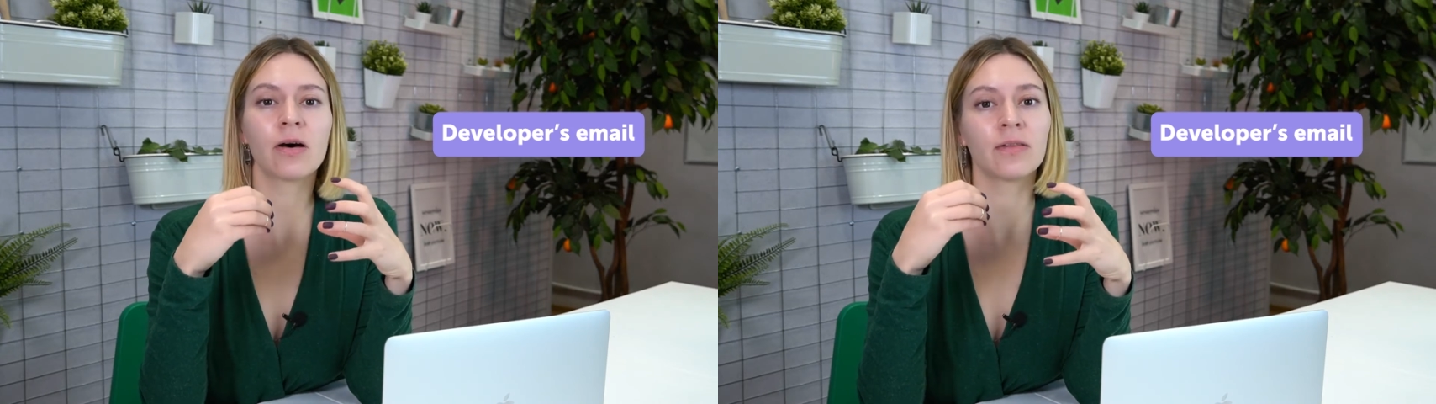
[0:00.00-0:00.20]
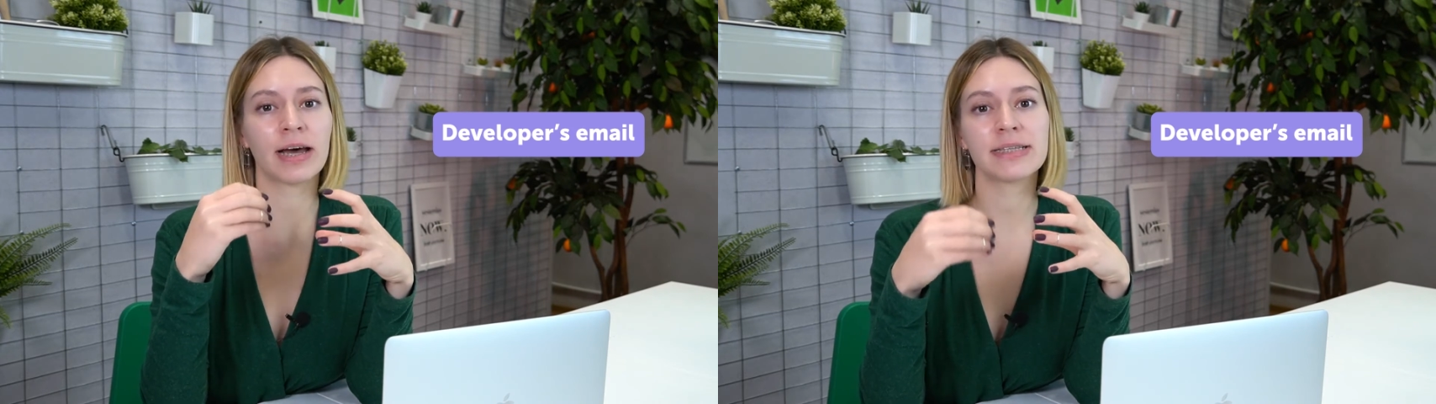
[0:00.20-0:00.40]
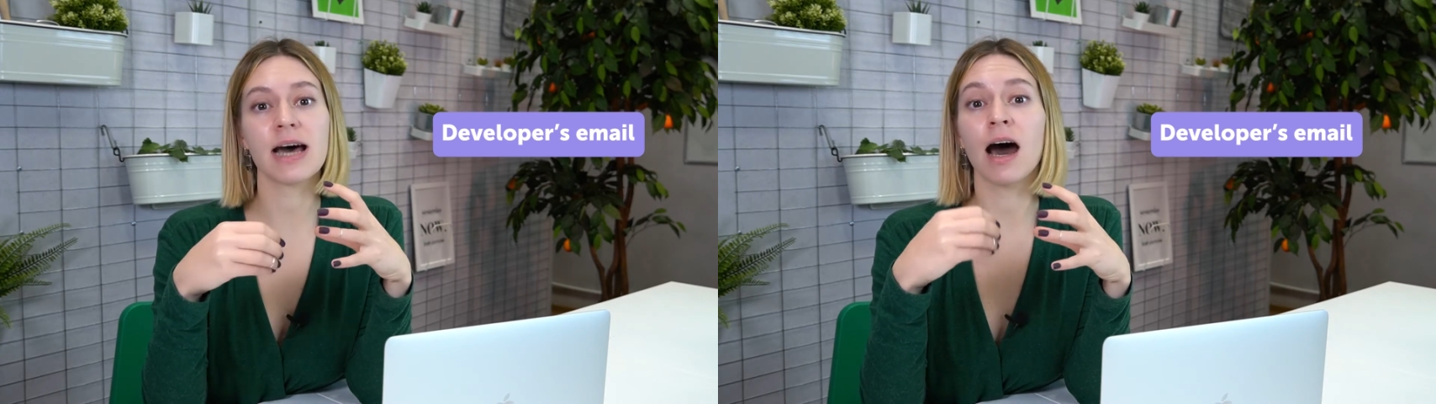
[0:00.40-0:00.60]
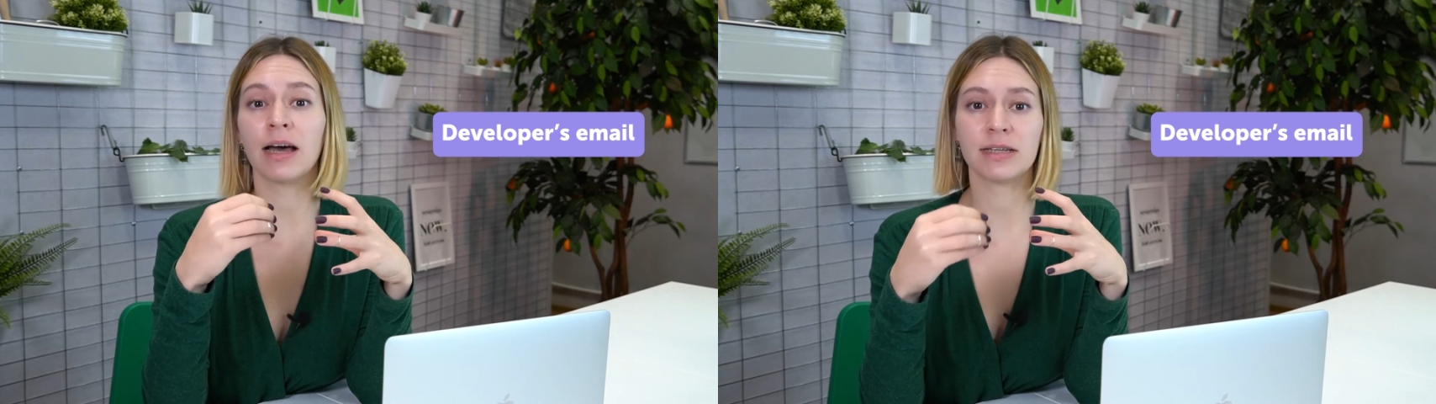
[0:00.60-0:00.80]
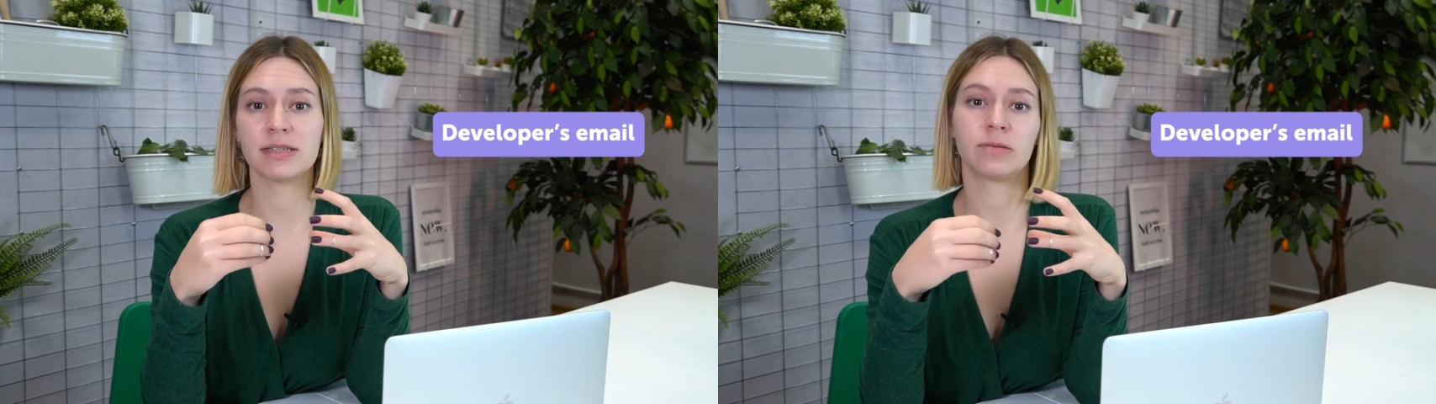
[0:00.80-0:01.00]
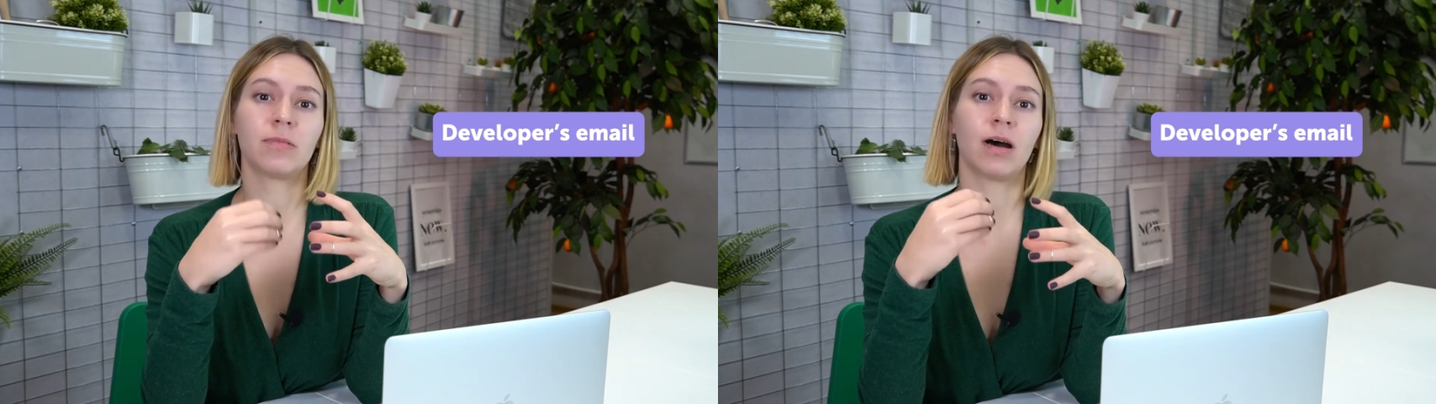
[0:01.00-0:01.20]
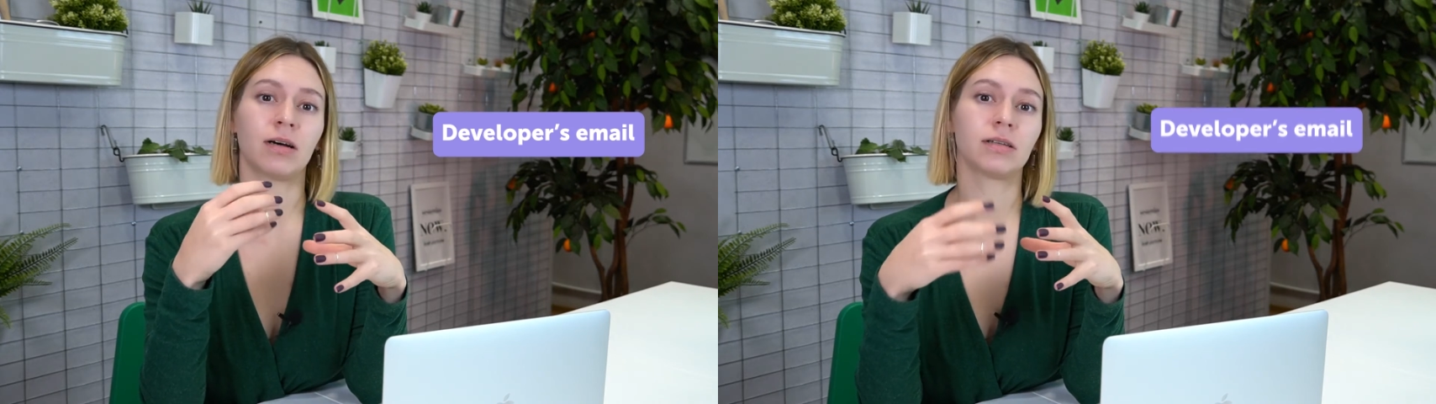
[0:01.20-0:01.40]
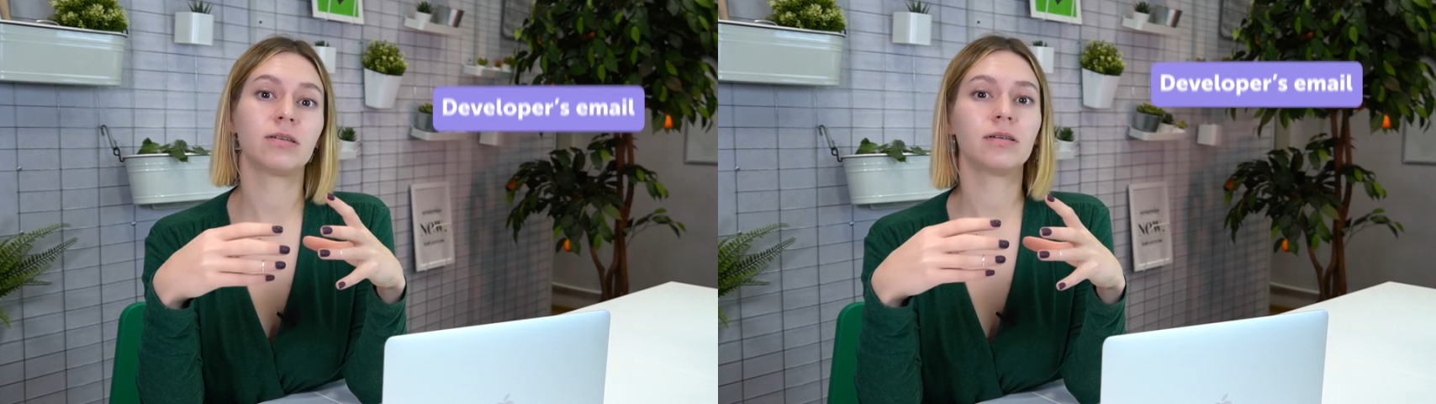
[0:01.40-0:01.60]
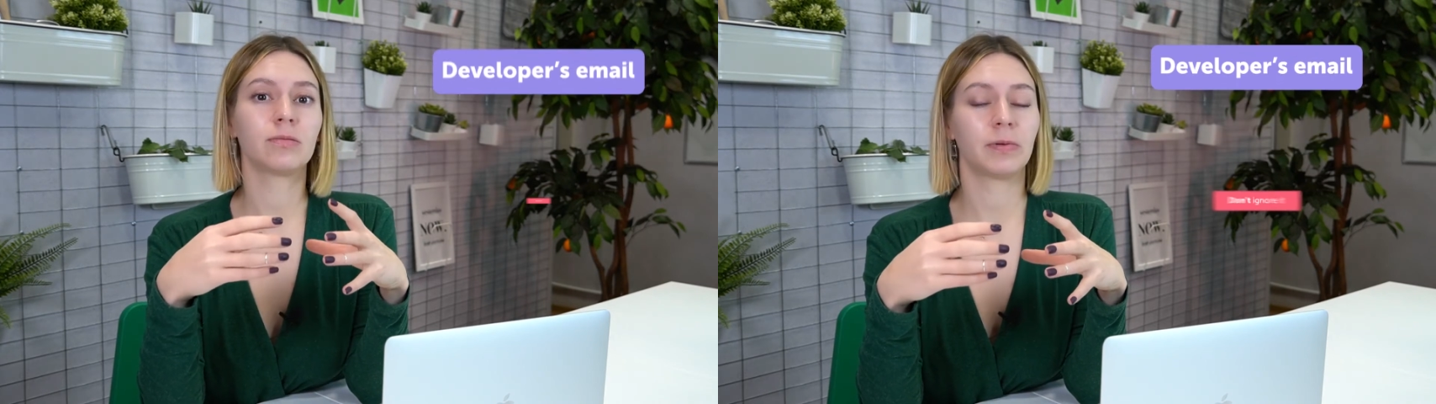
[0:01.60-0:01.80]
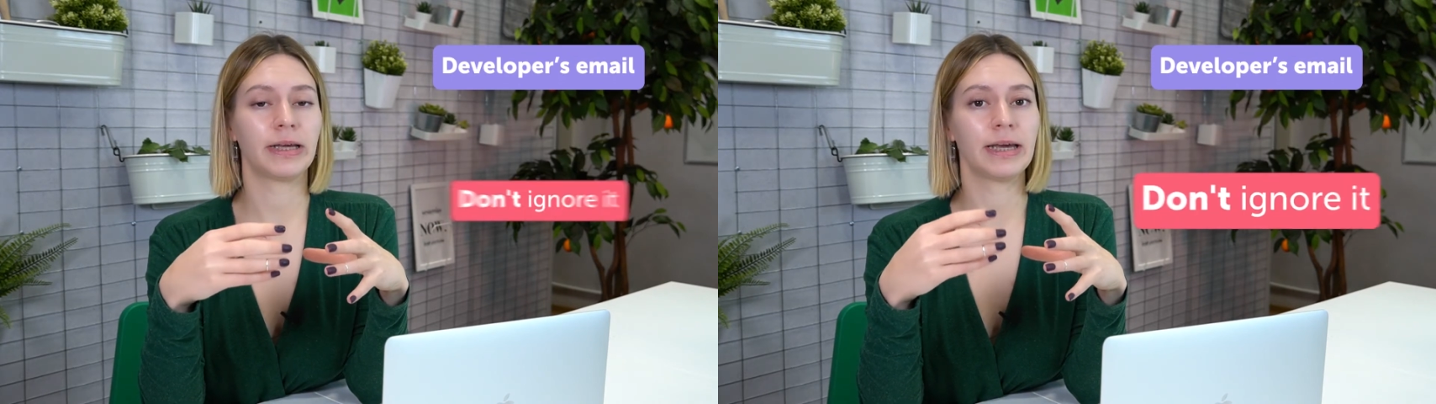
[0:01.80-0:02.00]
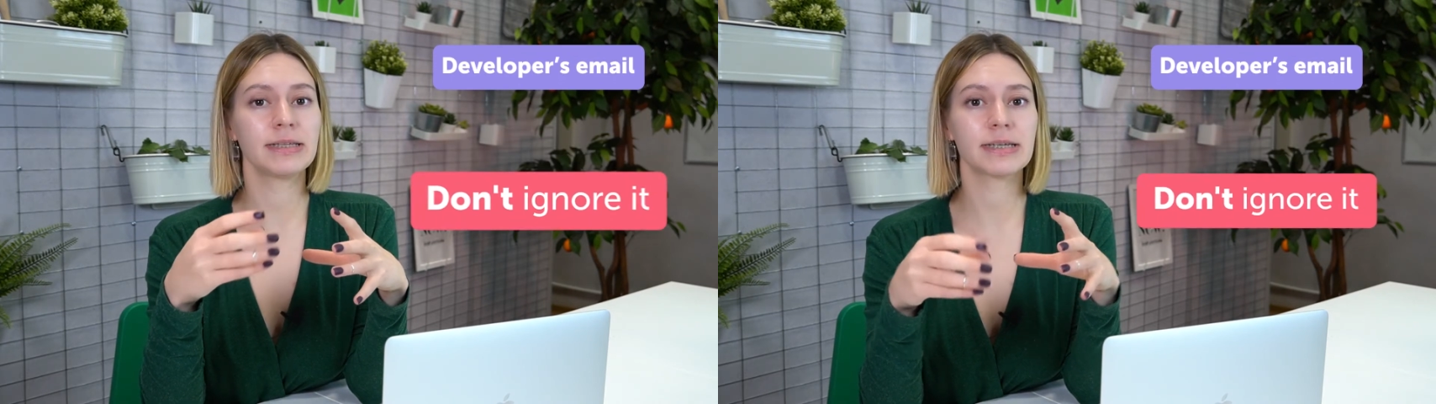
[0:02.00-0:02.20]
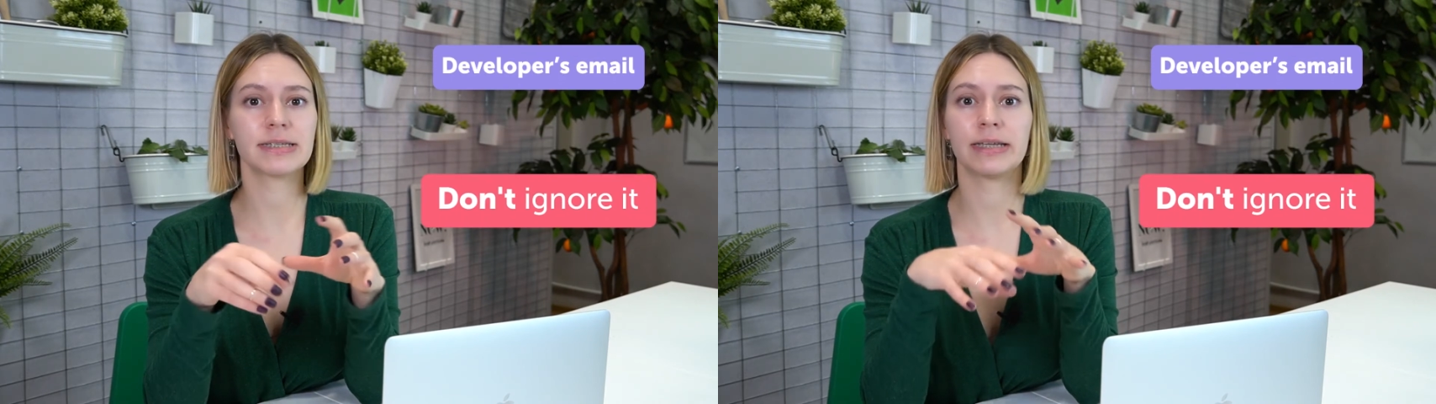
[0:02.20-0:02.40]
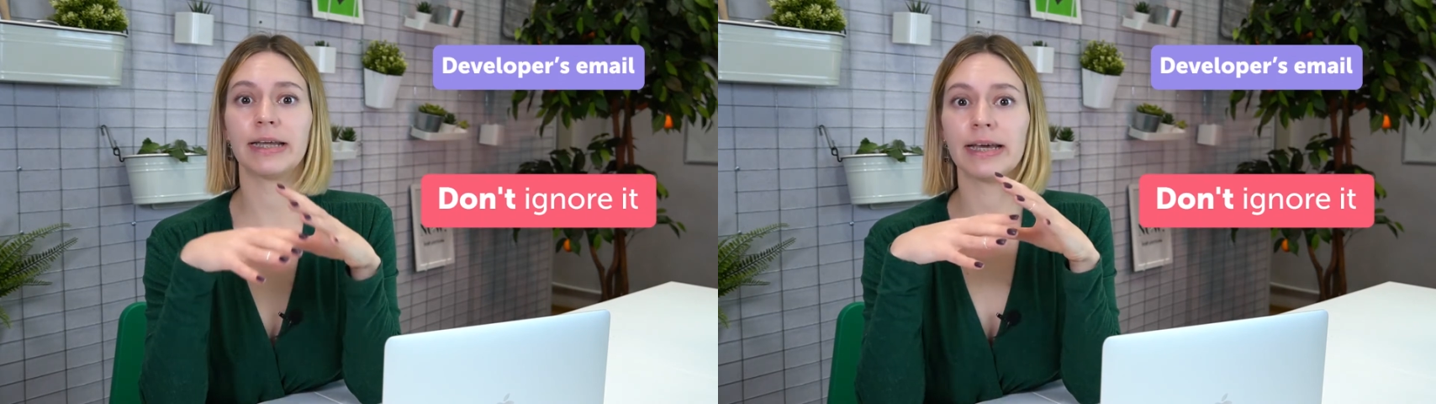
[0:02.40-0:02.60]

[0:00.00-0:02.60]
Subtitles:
on that item on Google Play indexing